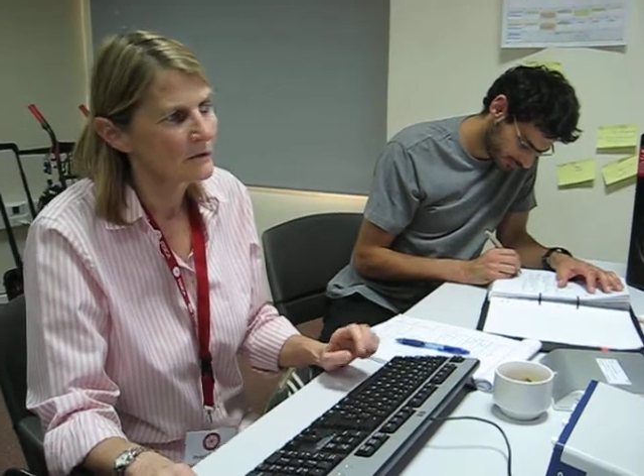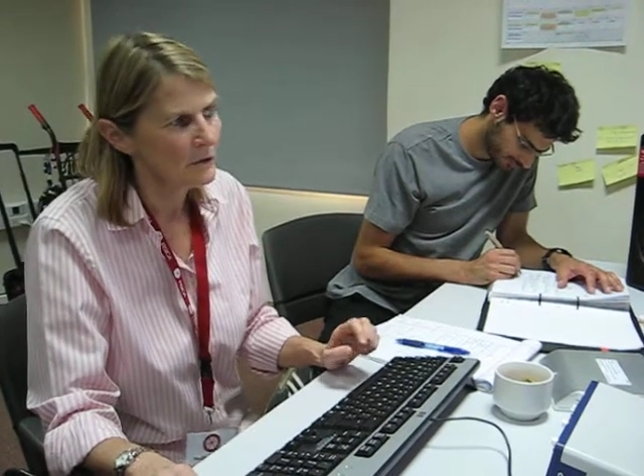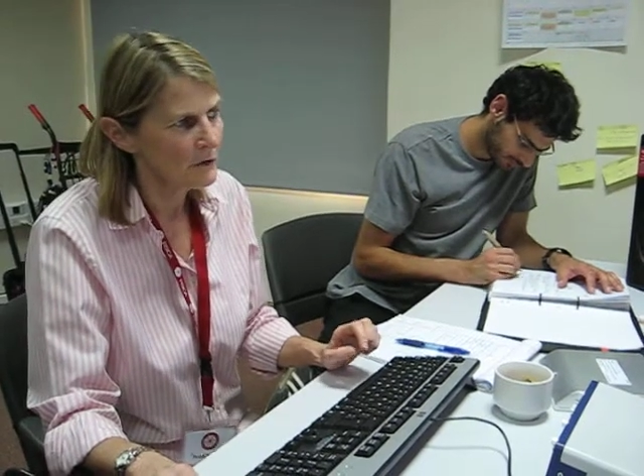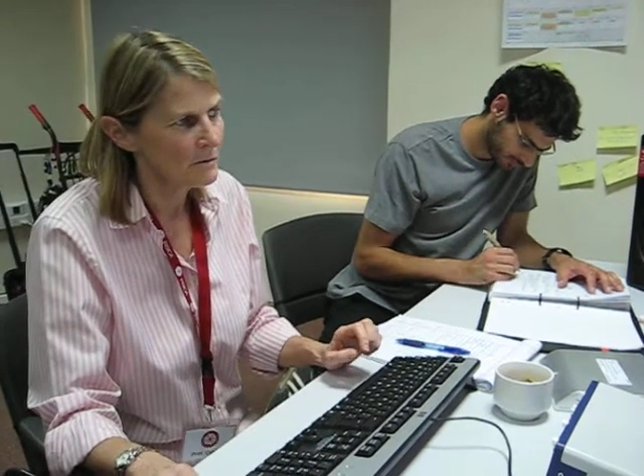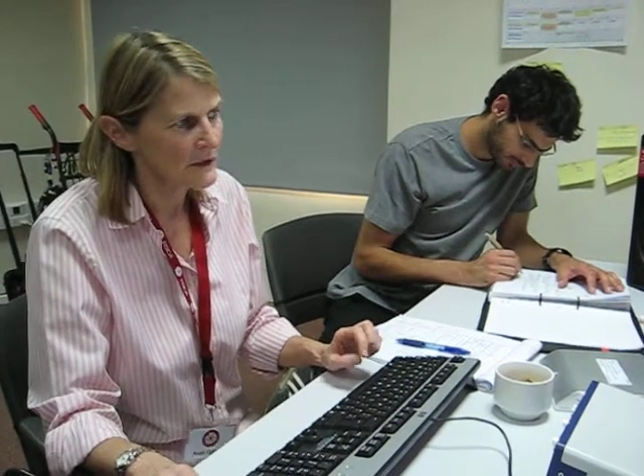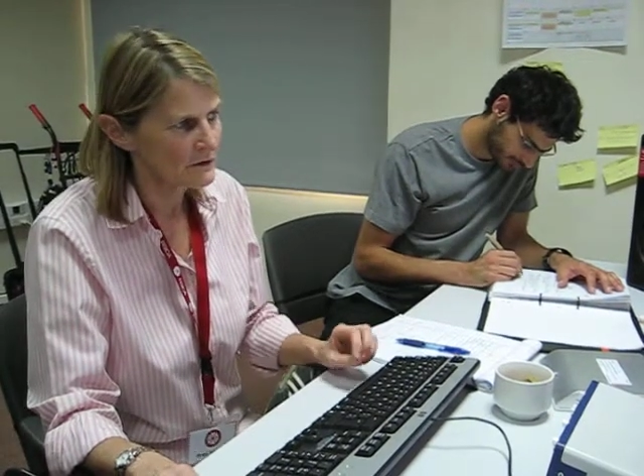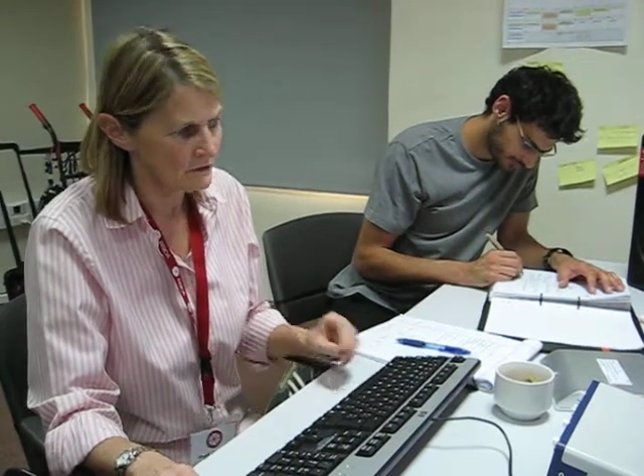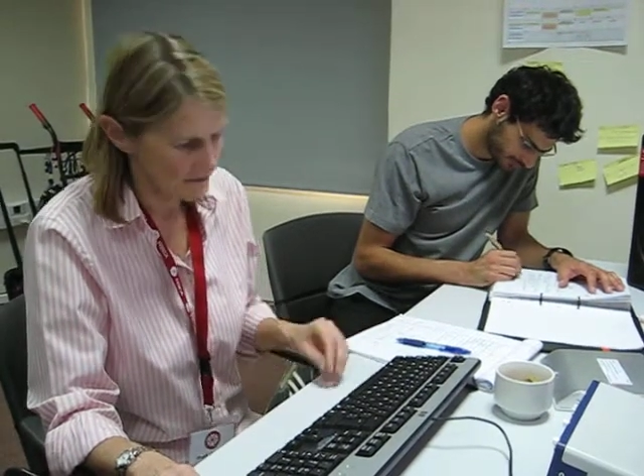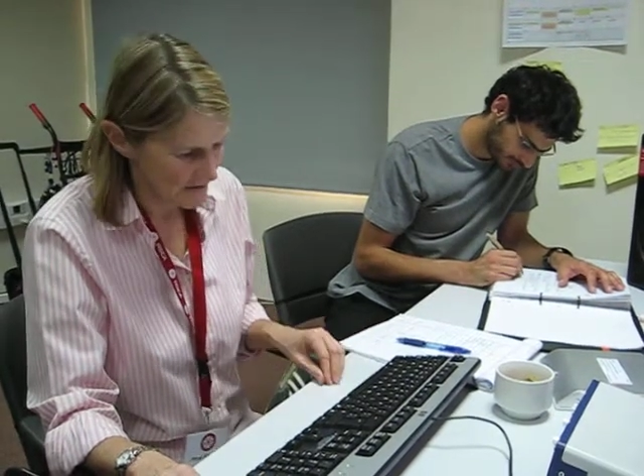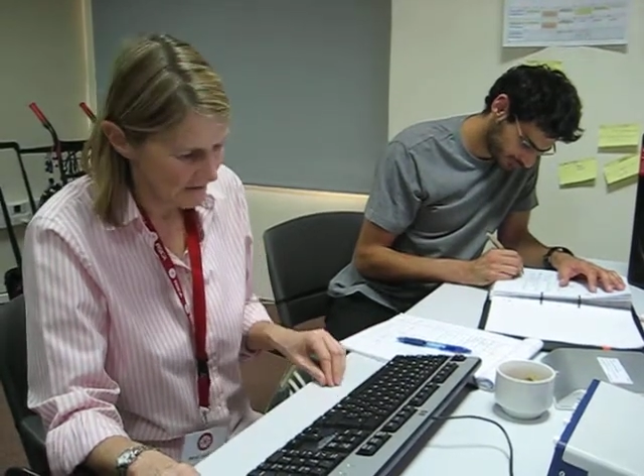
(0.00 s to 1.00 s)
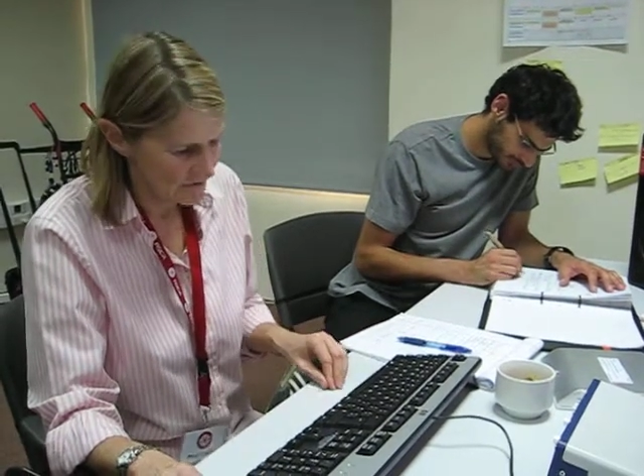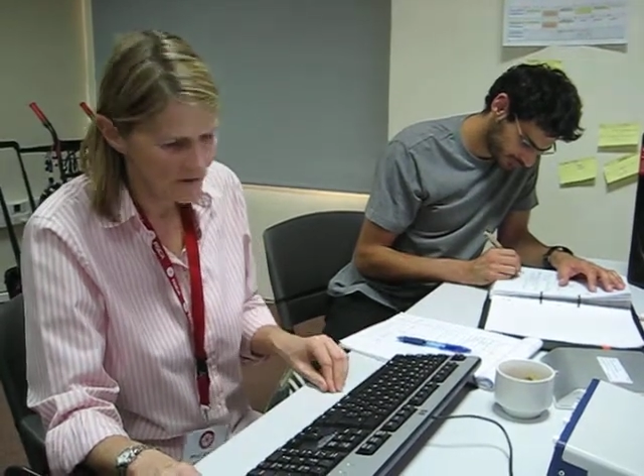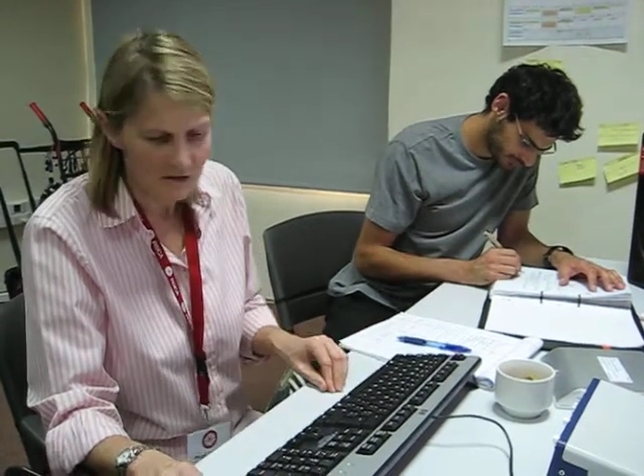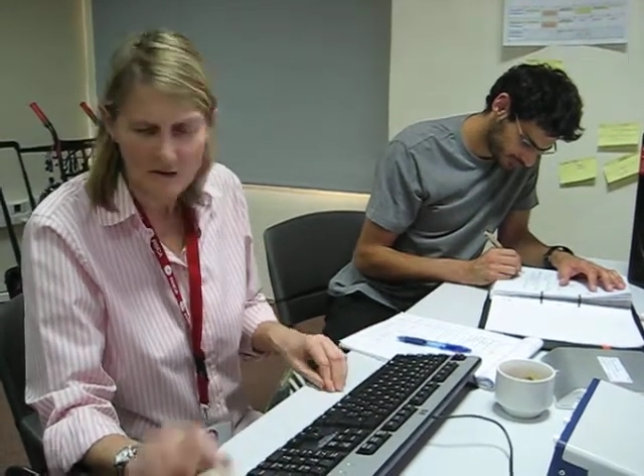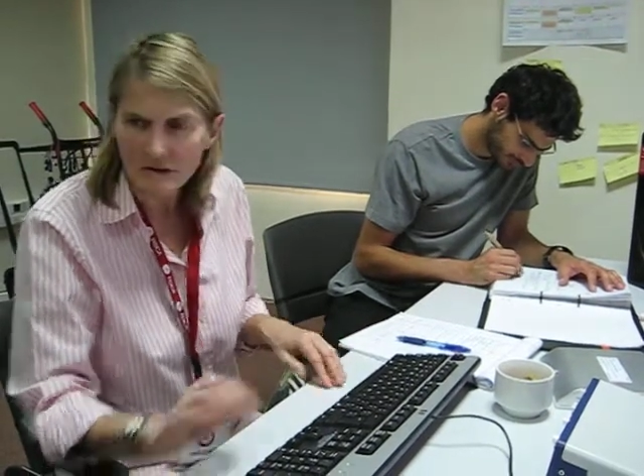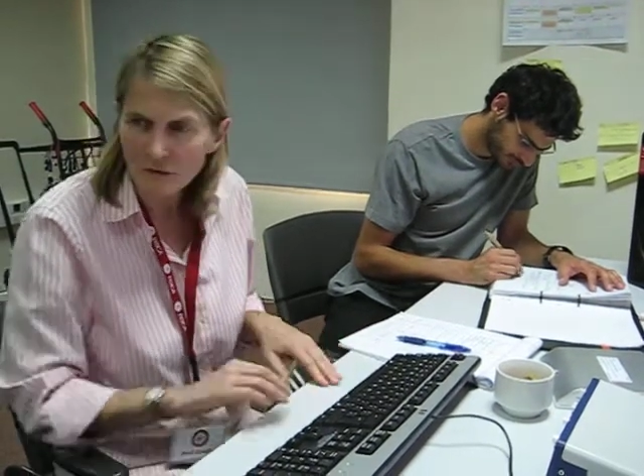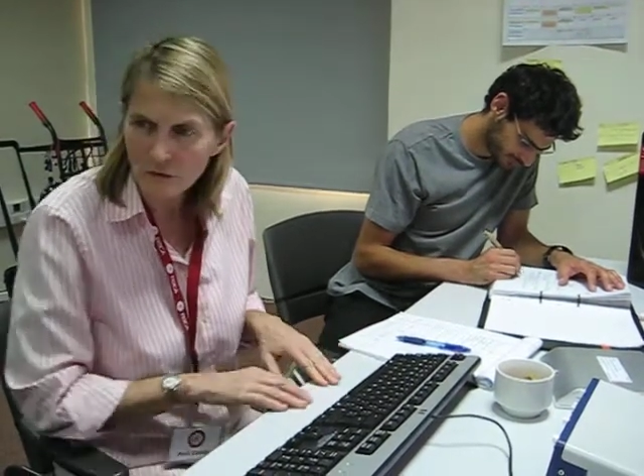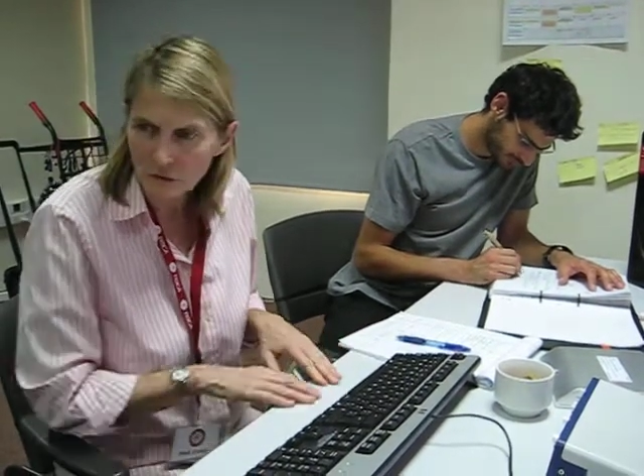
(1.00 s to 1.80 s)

for a mixer to have to then deal,